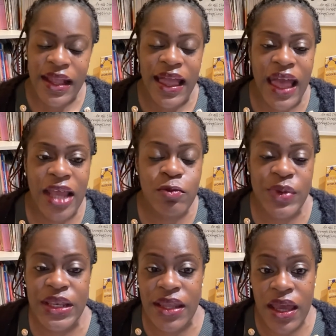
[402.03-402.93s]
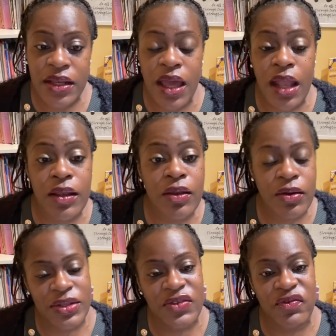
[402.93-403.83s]
And we learn a
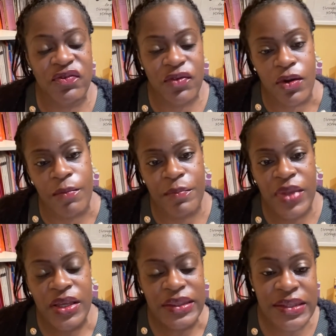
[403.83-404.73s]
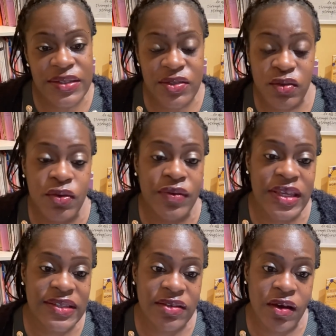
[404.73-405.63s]
lot from the
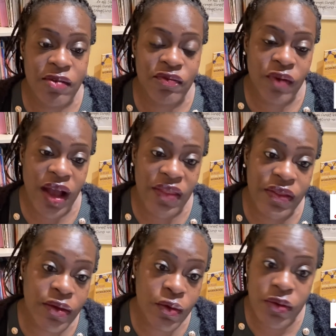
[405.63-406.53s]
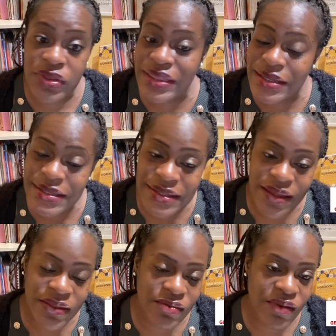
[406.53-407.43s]
stories of other authors,
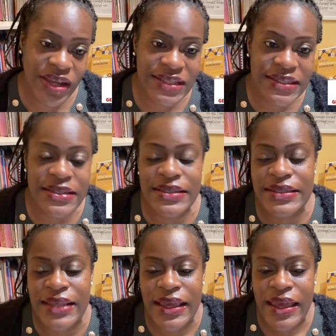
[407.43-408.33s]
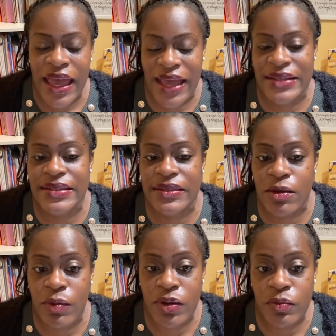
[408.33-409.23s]
other writers, and
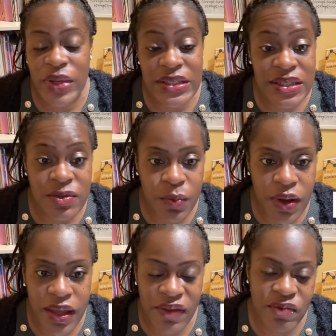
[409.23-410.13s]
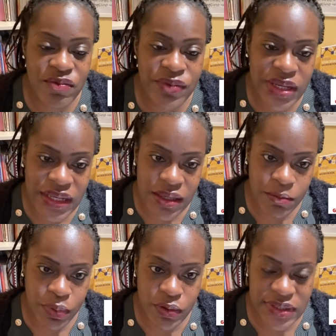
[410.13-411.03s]
so on, which is why it's really
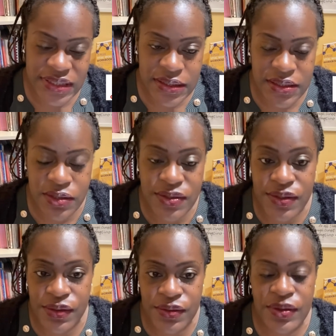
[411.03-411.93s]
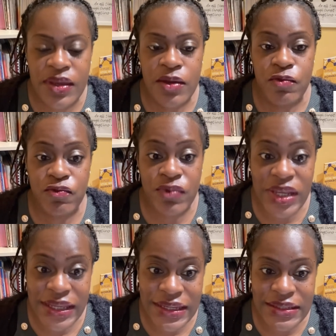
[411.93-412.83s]
important to
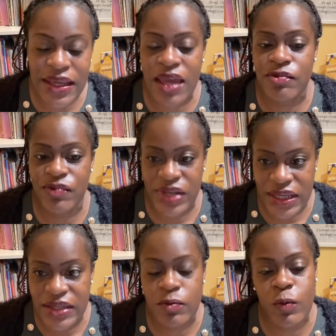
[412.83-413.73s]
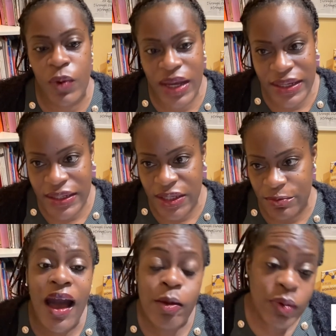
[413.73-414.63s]
read and read widely.
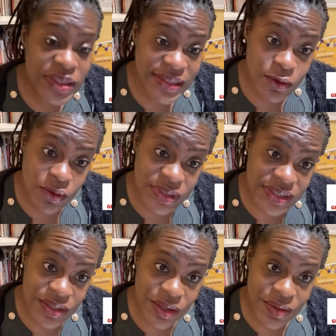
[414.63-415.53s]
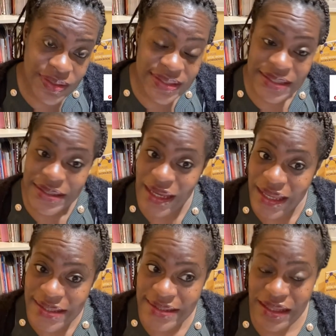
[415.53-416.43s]
I want to also
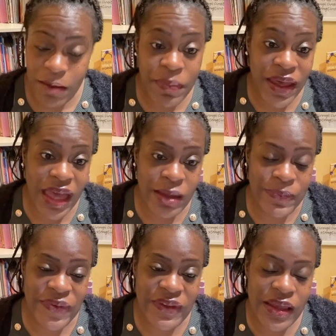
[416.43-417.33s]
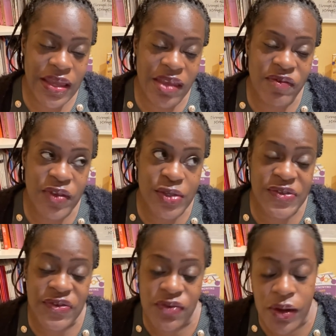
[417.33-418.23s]
suggest that perhaps if you
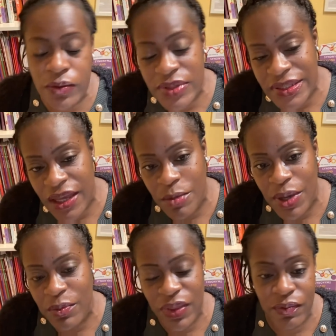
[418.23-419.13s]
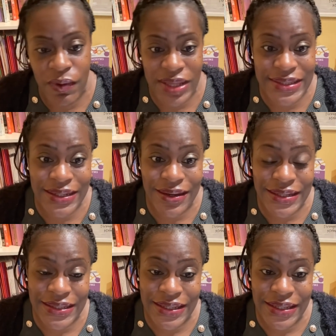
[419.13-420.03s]
struggle to come up with writing
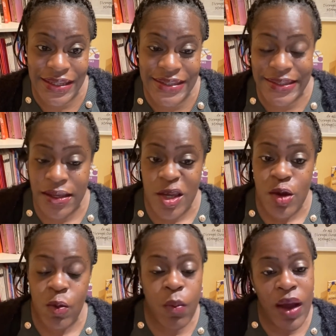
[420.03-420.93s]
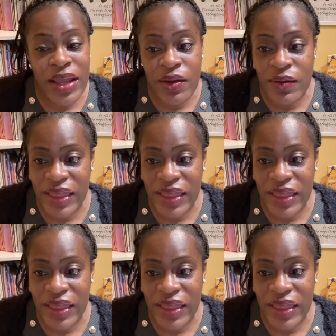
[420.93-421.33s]
ideas, why not